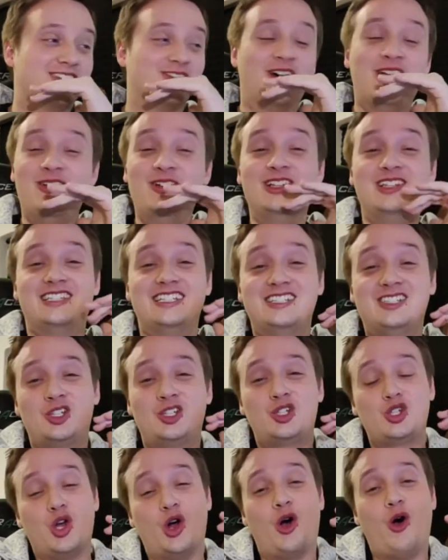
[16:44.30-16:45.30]
When will this
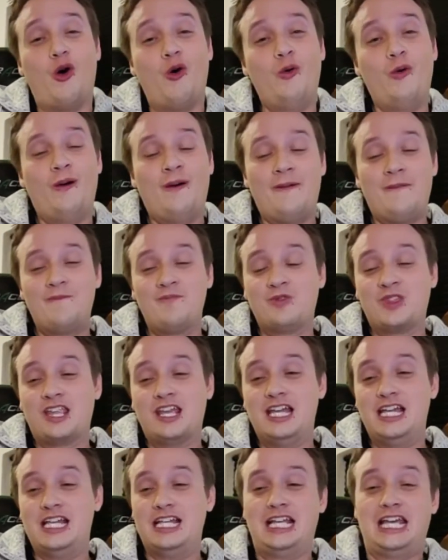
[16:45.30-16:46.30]
show
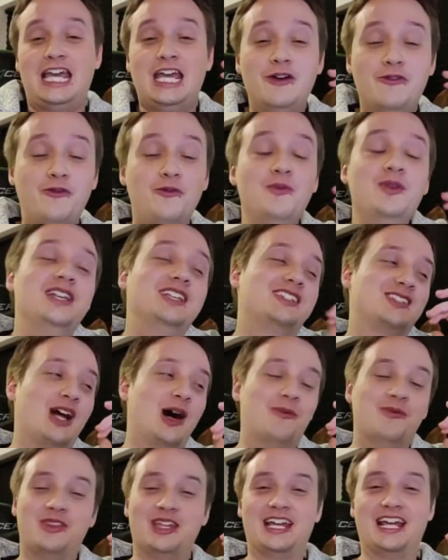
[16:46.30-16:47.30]
give me
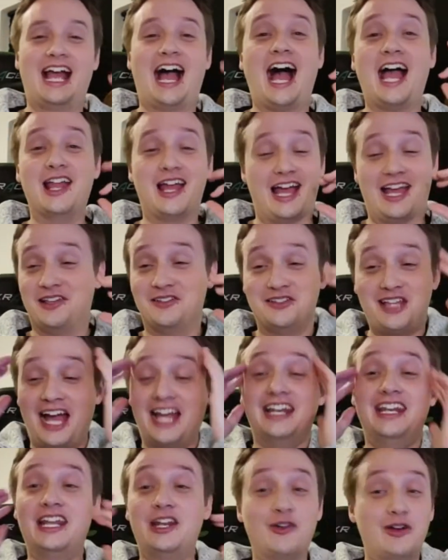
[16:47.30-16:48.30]
something? I I
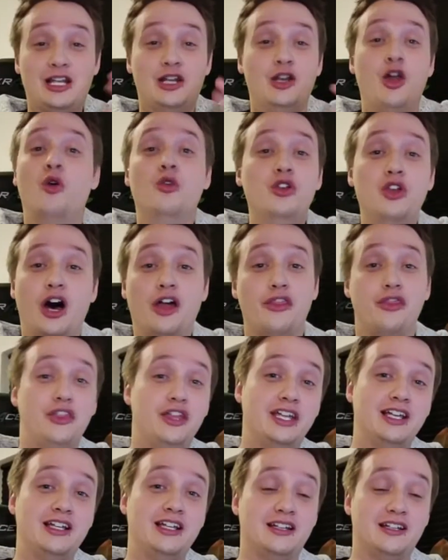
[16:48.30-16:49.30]
literally know
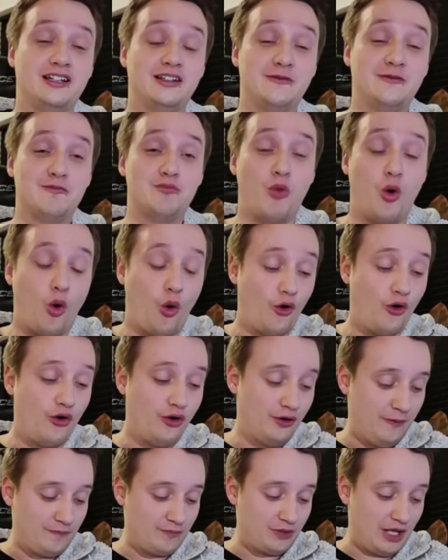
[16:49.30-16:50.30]
nothing
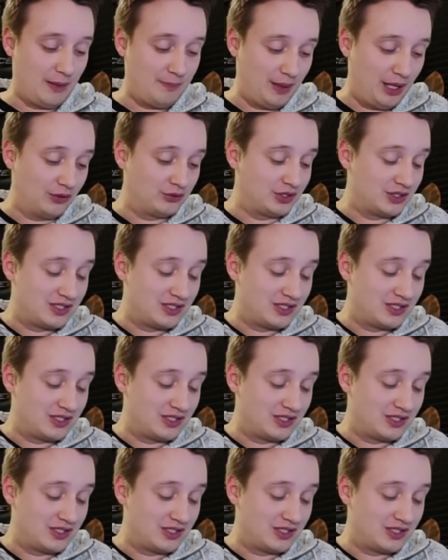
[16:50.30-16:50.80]
more about the